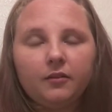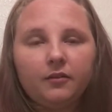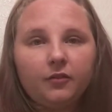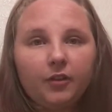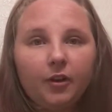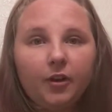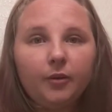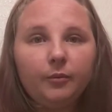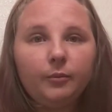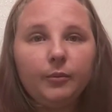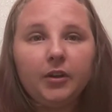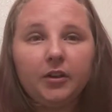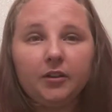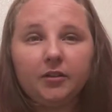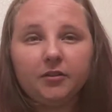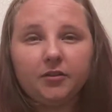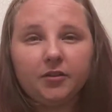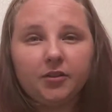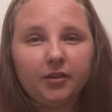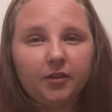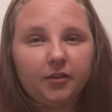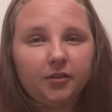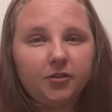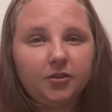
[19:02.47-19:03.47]
from her
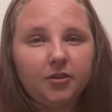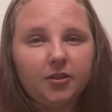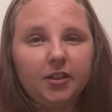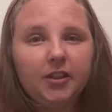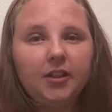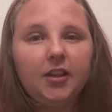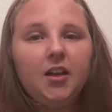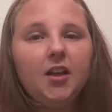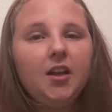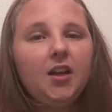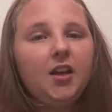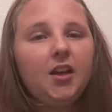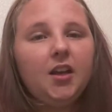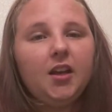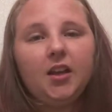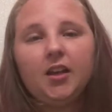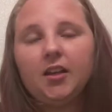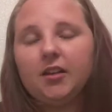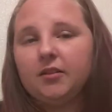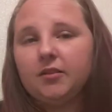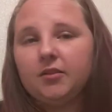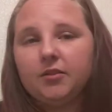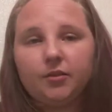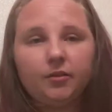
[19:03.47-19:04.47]
surgery,
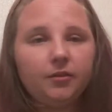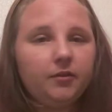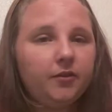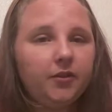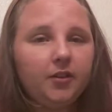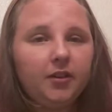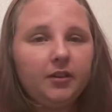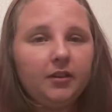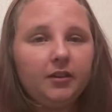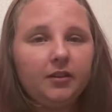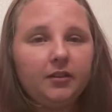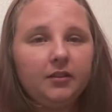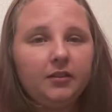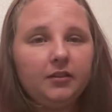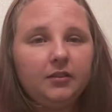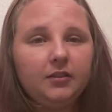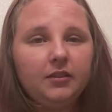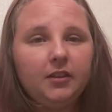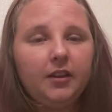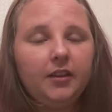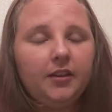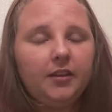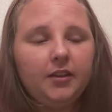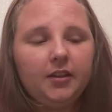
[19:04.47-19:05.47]
and so far
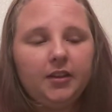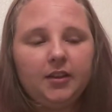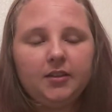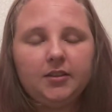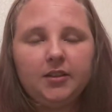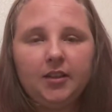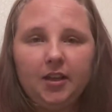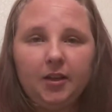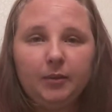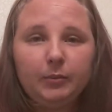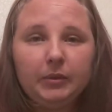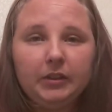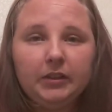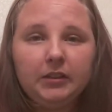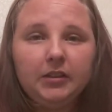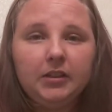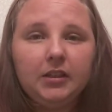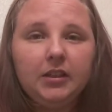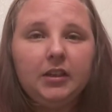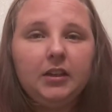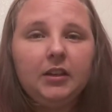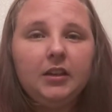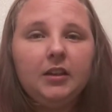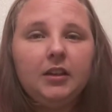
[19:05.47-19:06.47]
nothing has
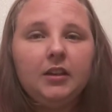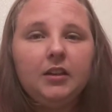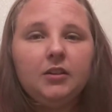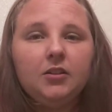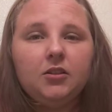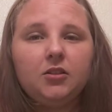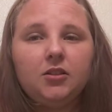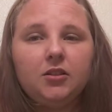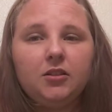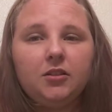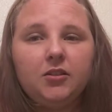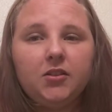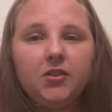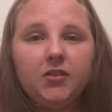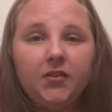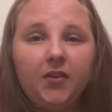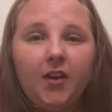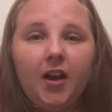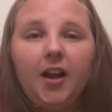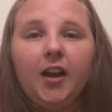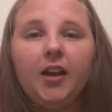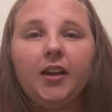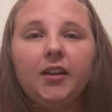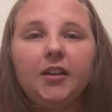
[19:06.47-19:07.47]
happened. She's
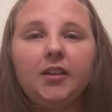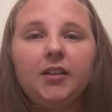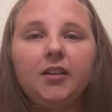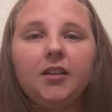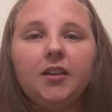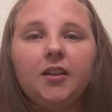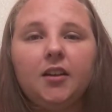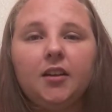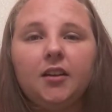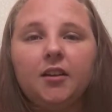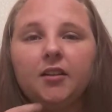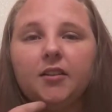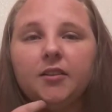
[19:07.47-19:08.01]
fine.